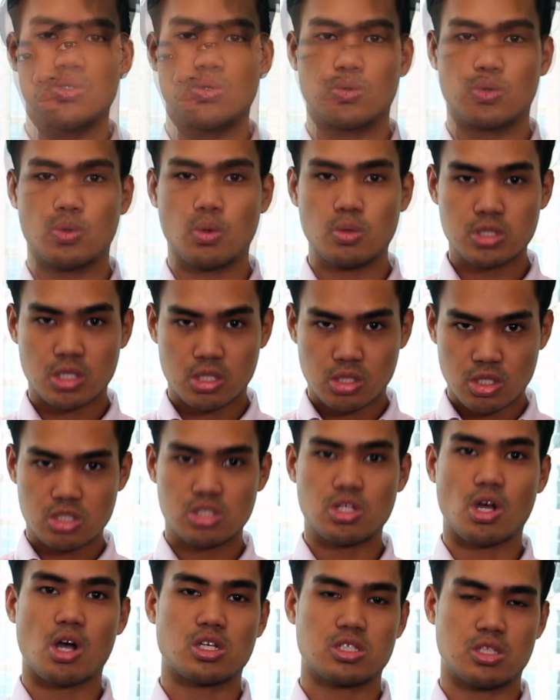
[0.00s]
So those are the
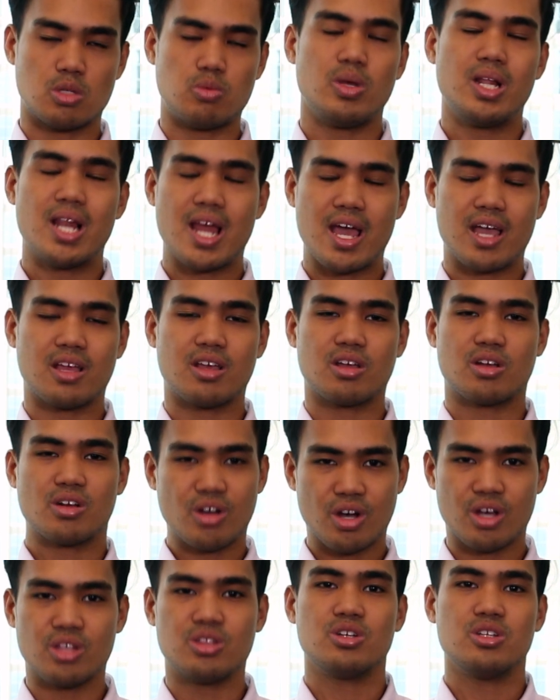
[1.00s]
stocks that we like
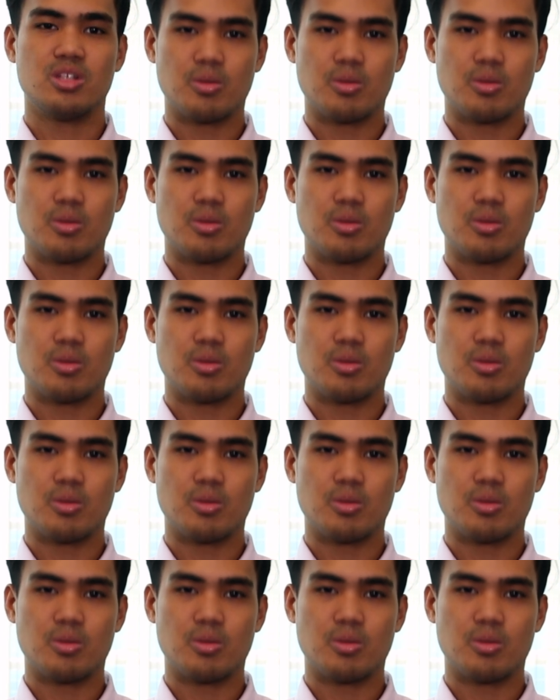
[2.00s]
under